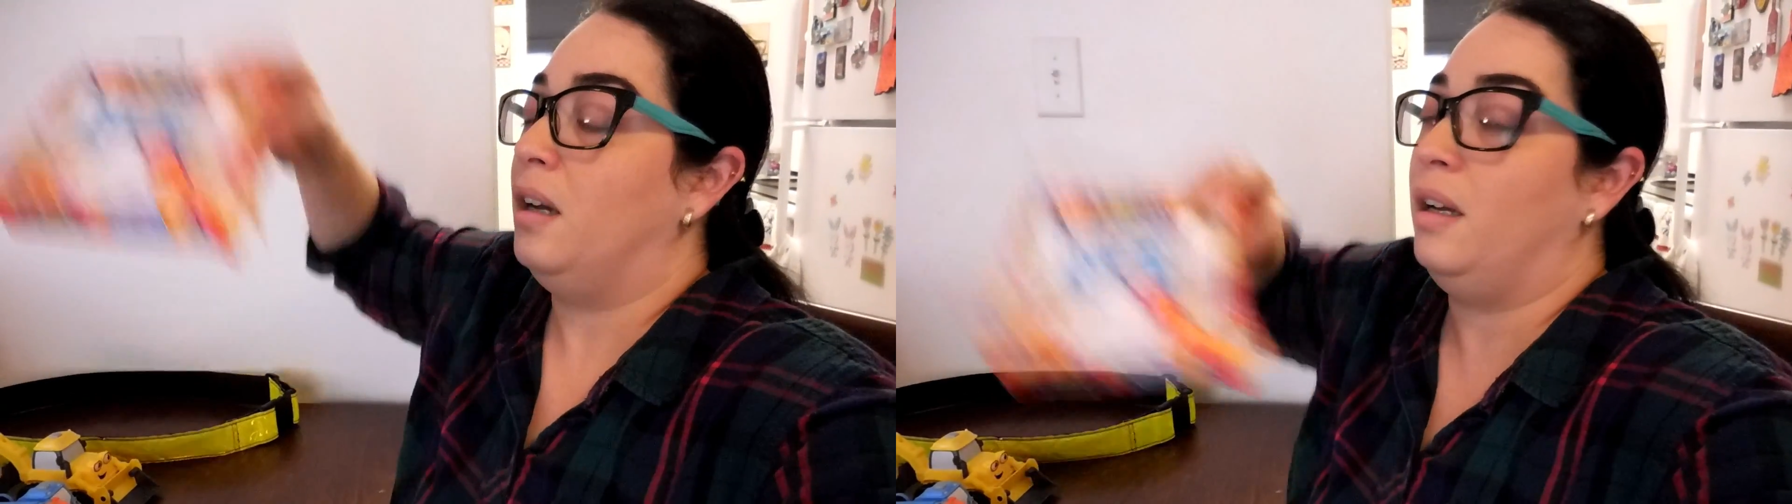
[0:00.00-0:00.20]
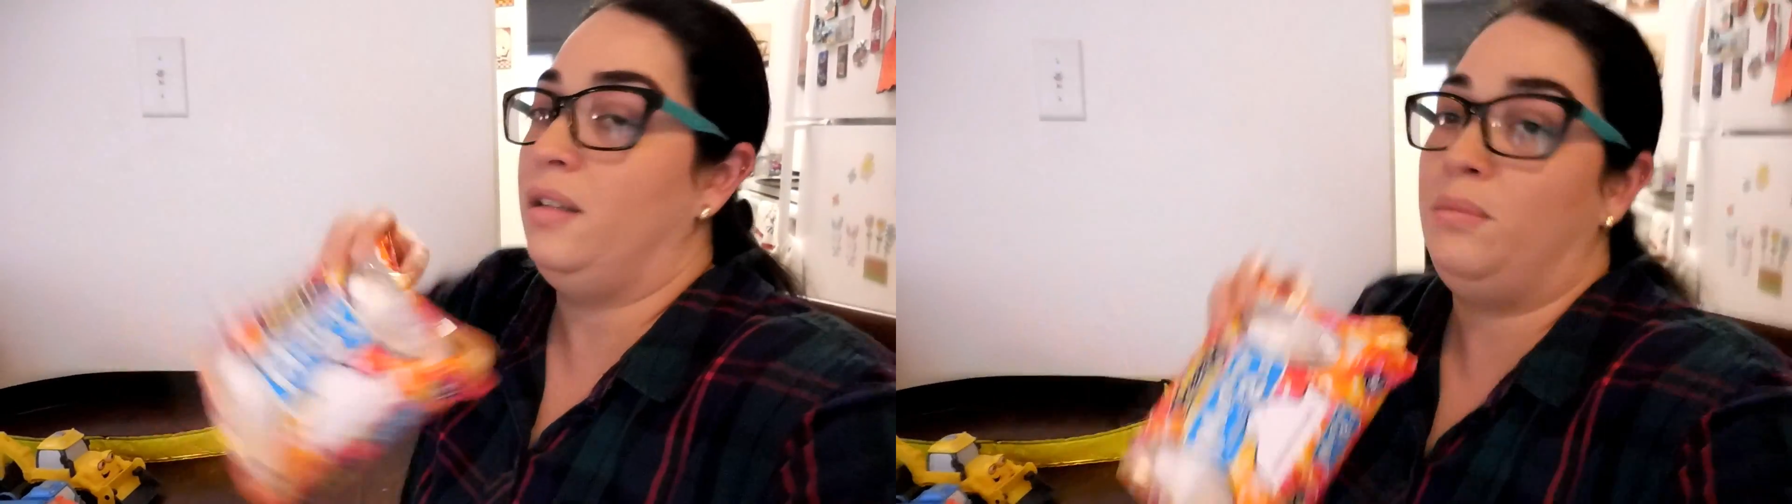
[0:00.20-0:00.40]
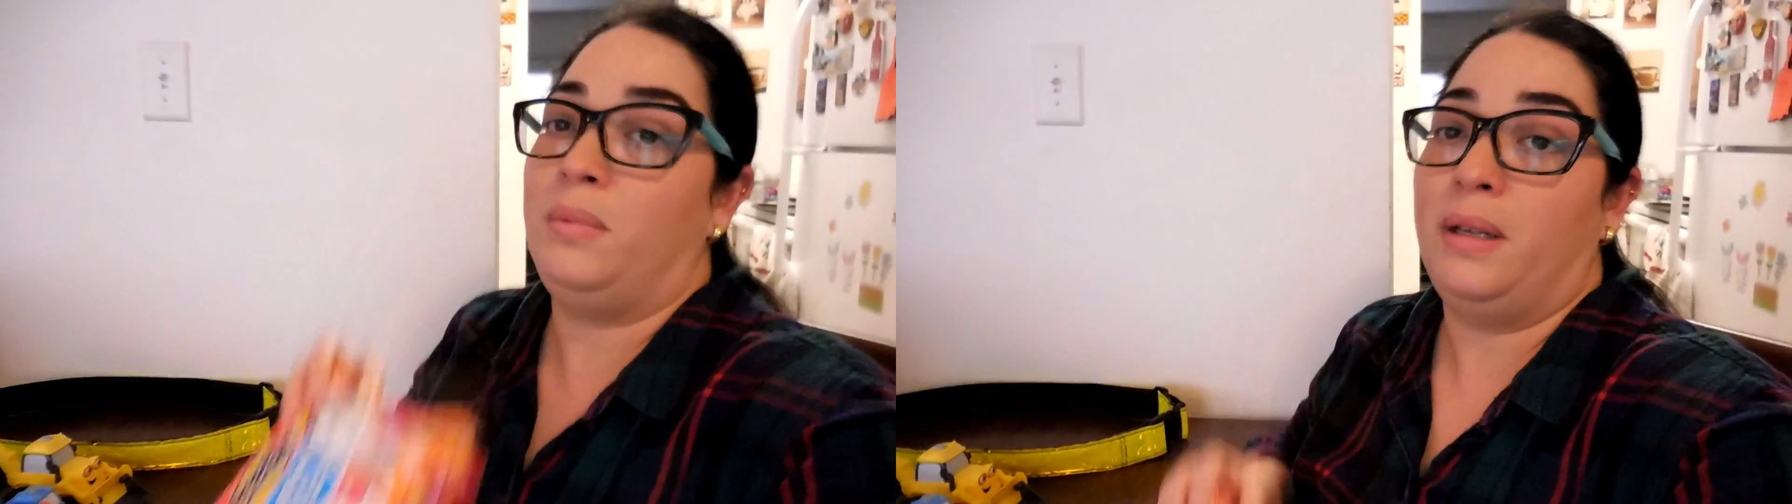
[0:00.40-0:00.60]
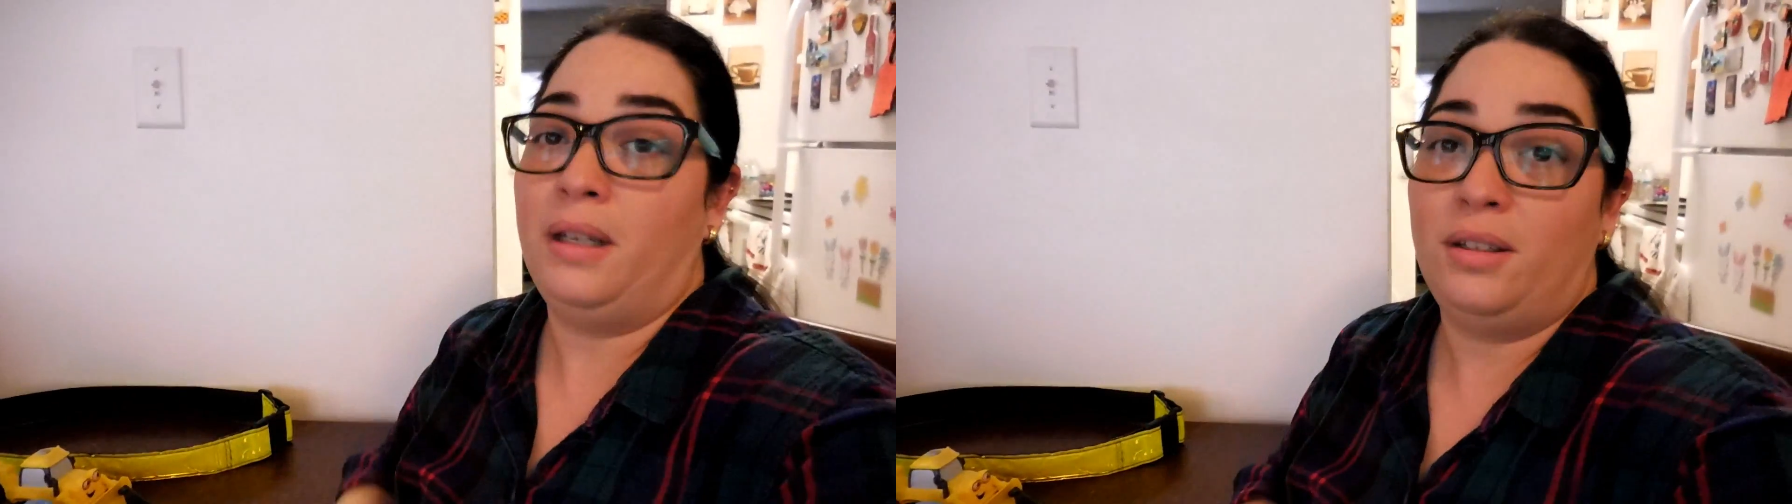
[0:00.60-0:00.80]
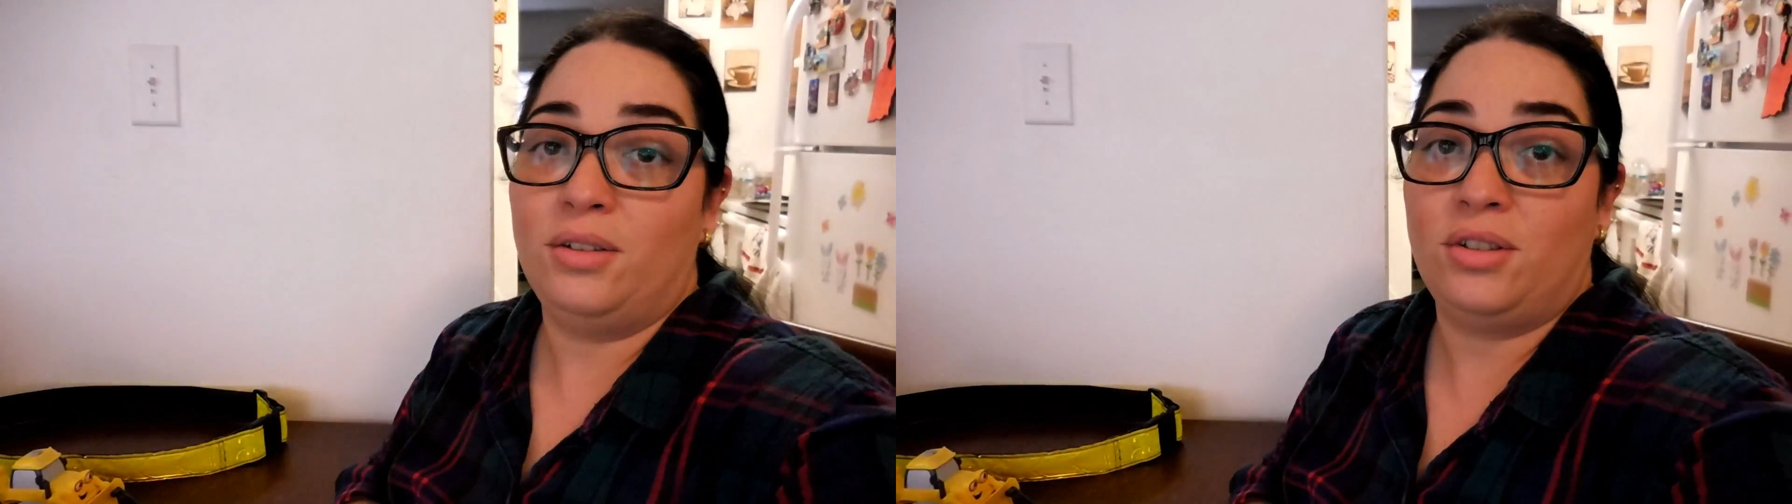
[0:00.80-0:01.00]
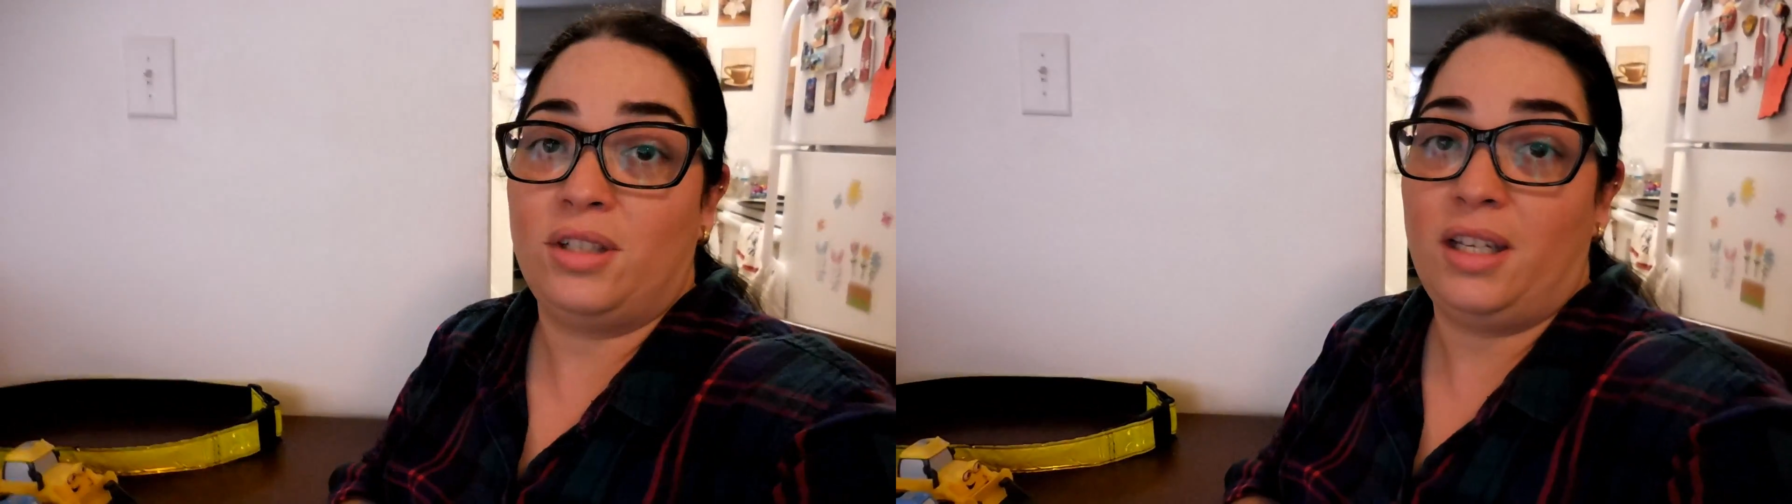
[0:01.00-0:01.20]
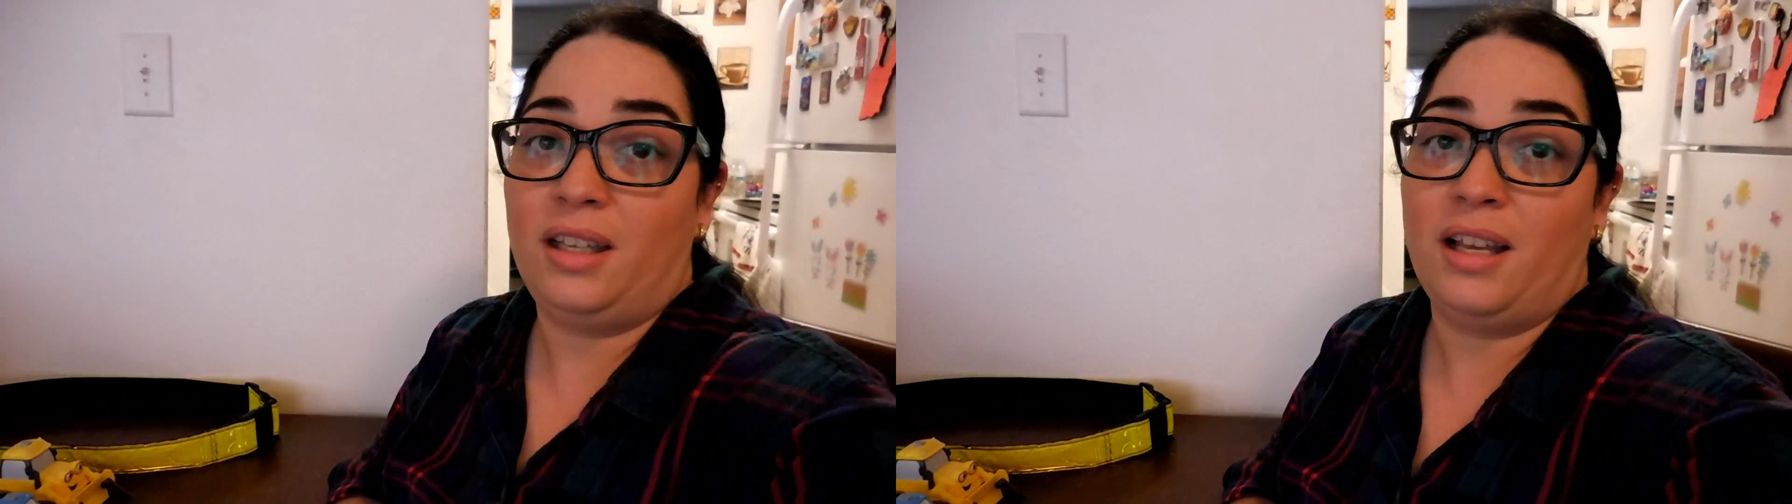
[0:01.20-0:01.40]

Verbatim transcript: I bet you see